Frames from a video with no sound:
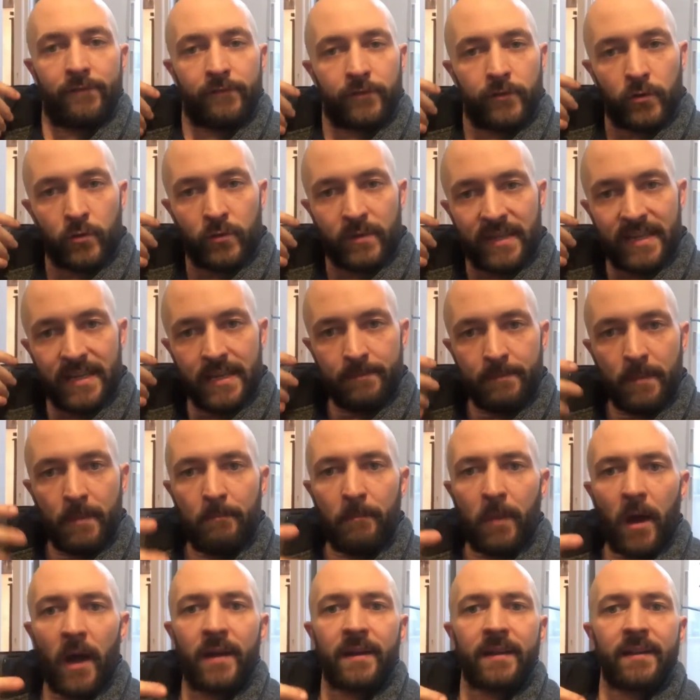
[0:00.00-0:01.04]
if you keep
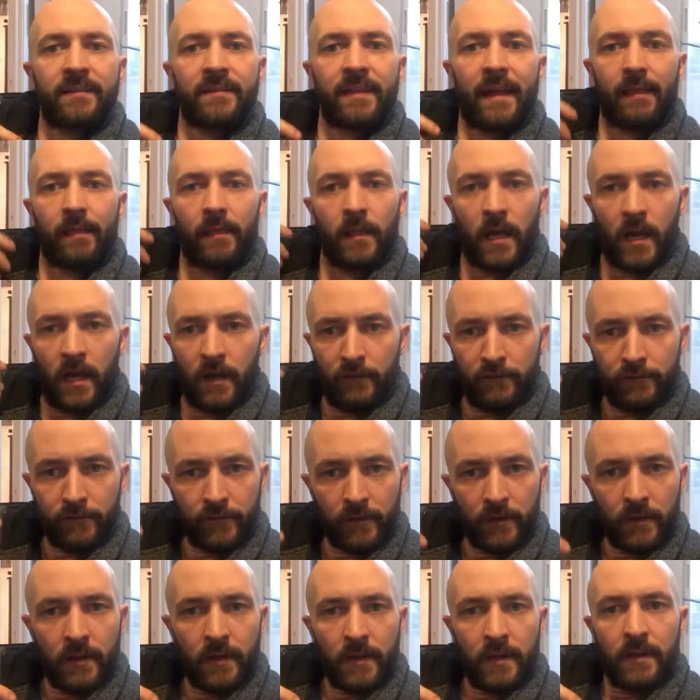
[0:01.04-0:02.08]
embodying that
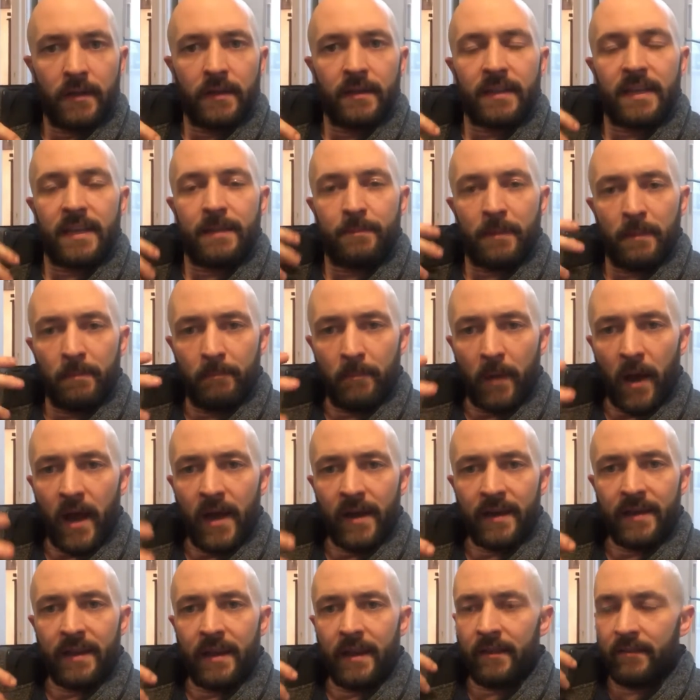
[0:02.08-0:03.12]
love, keep
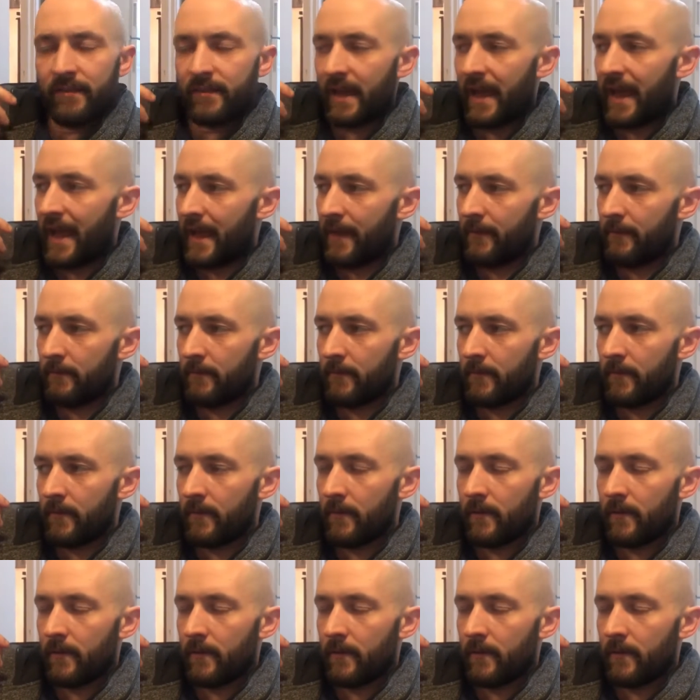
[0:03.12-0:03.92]
embodying that